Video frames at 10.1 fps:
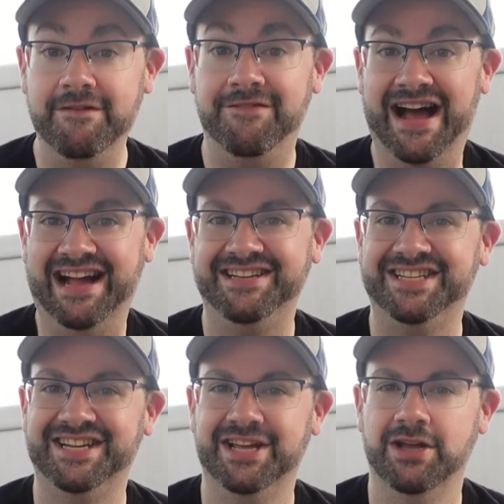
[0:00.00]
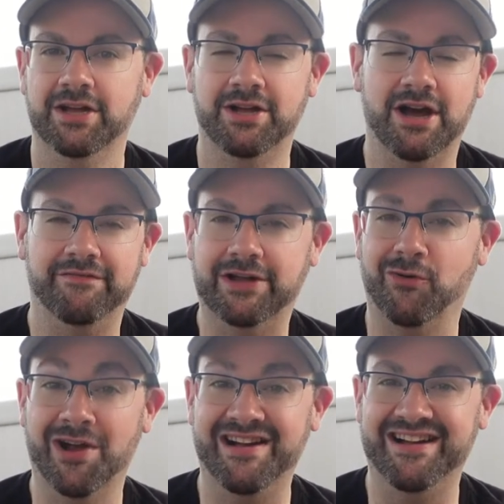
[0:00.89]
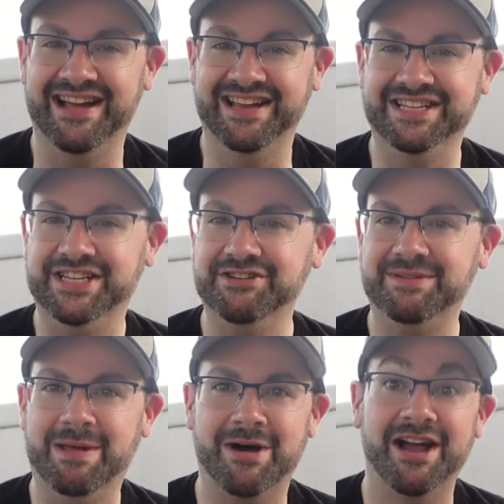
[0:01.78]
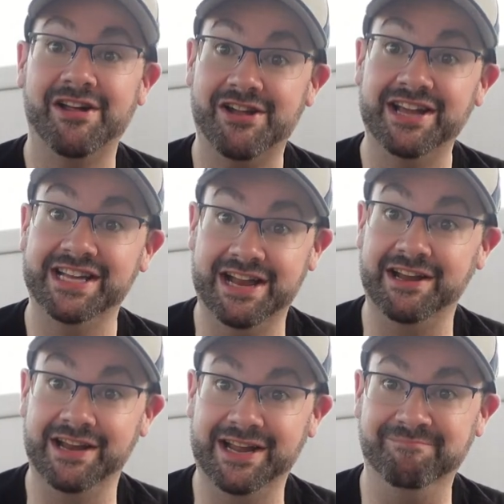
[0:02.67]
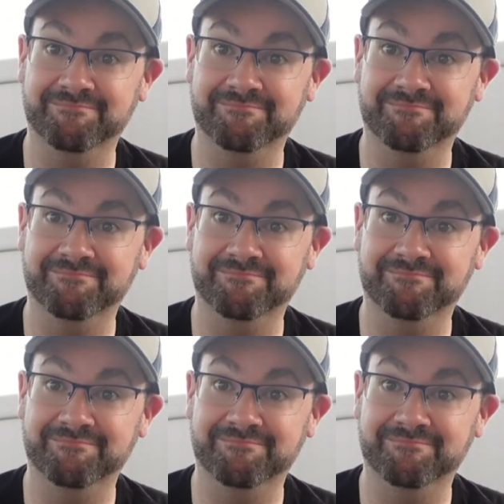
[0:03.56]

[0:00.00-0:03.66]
fact, coffee grinds used to be my online dating name.